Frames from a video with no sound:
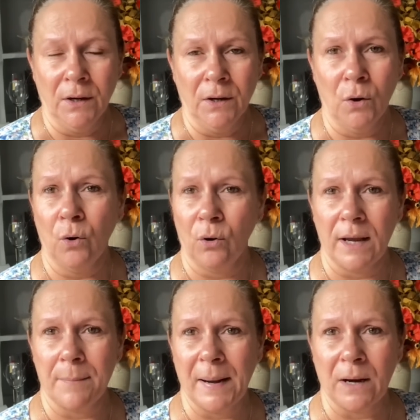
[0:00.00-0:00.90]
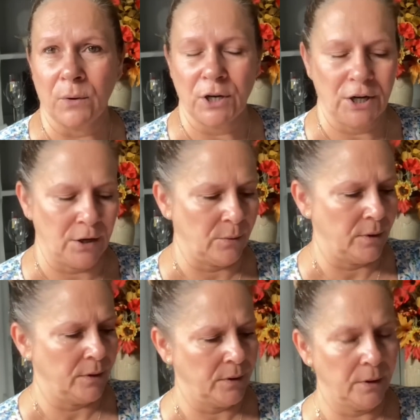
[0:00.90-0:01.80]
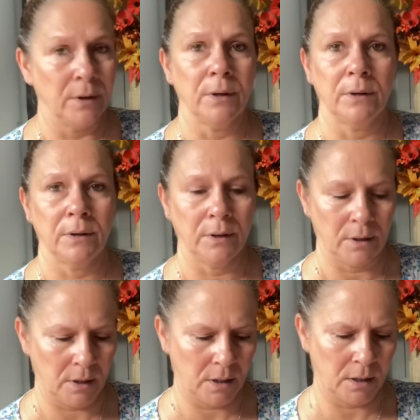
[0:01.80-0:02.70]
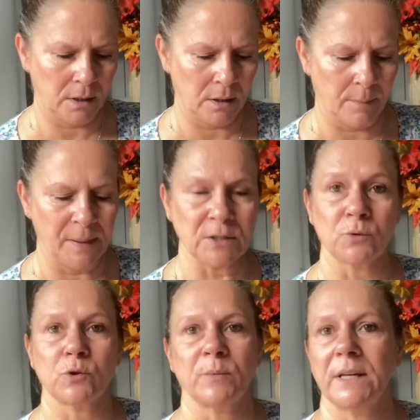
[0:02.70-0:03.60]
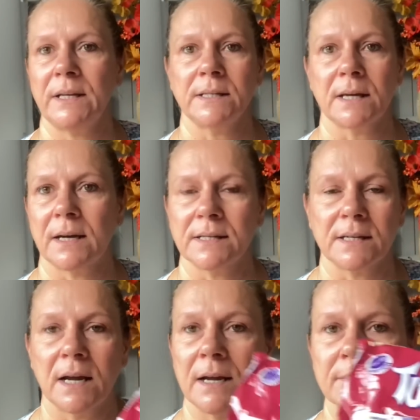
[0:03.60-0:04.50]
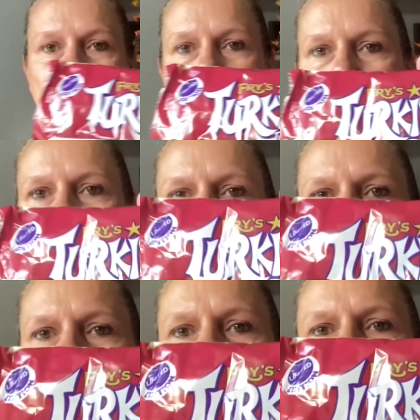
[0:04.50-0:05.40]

haul it about, you know. I picked up some of these guys and I absolutely love them.